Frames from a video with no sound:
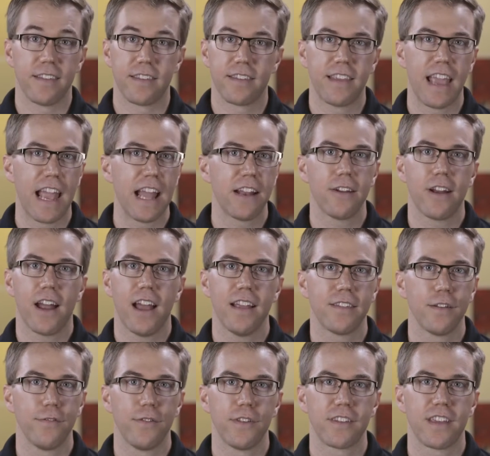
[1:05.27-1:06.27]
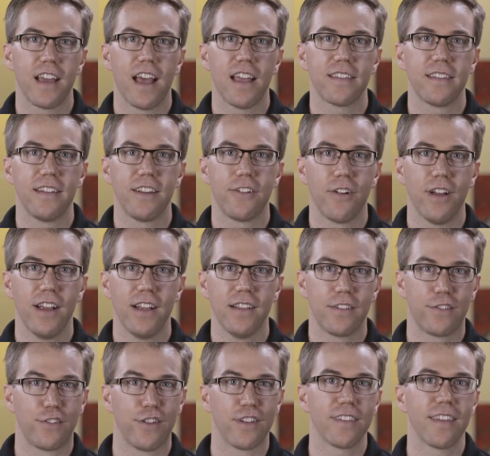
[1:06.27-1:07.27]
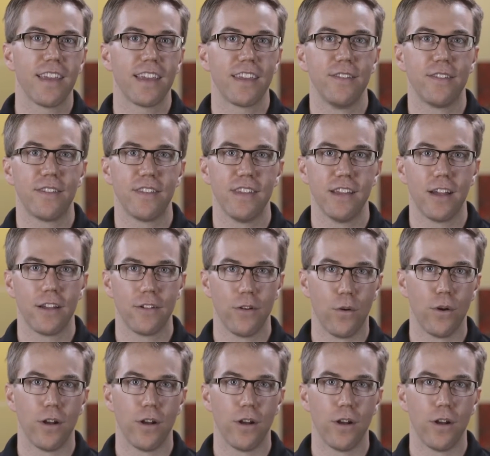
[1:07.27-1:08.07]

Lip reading: It's a standard isoviscosity grades just like you see